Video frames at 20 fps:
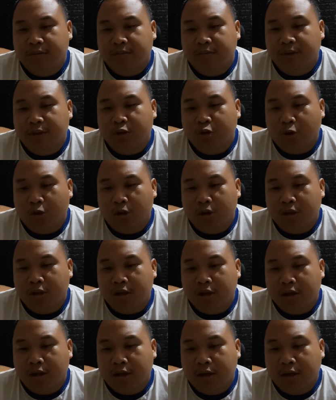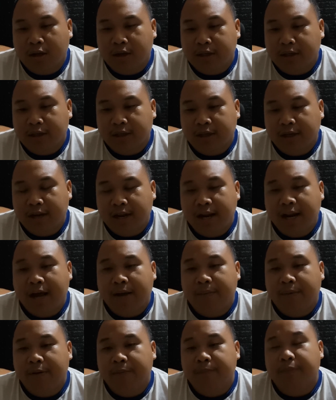we thought na
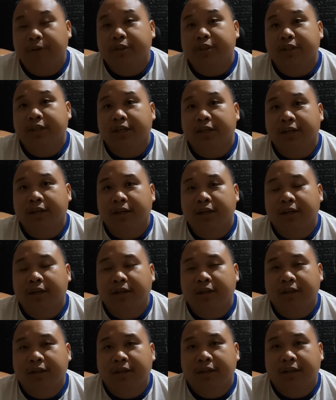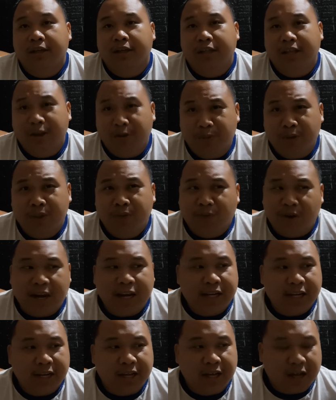lalaban pa siya. He was
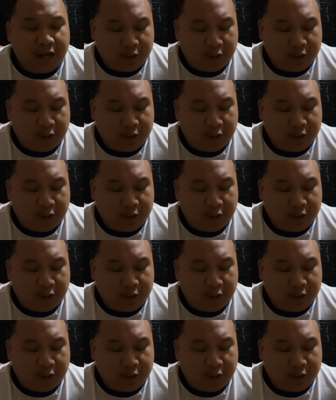fighting